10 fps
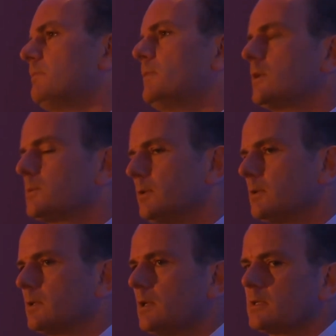multiple
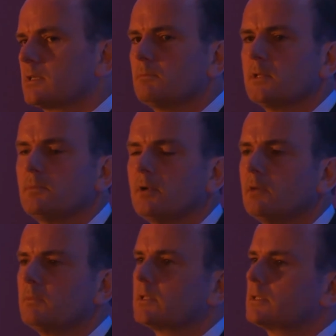SIM
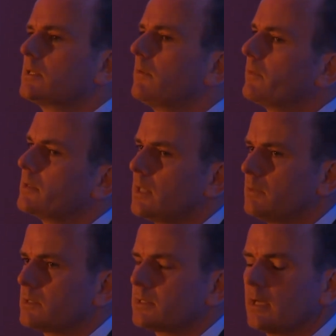deployments, different
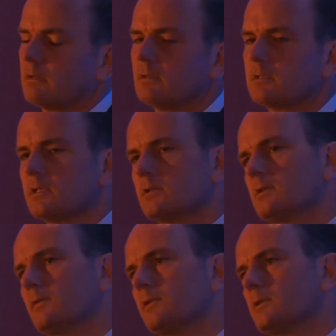types of technology,
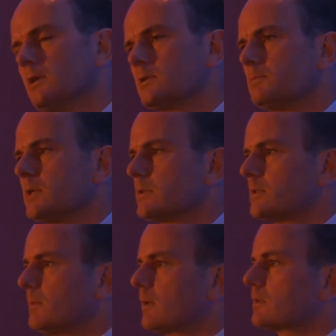different types of
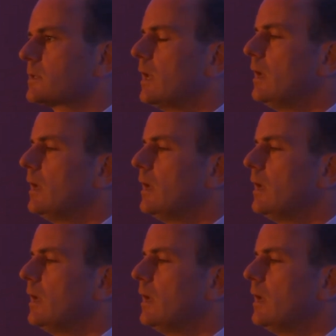business models.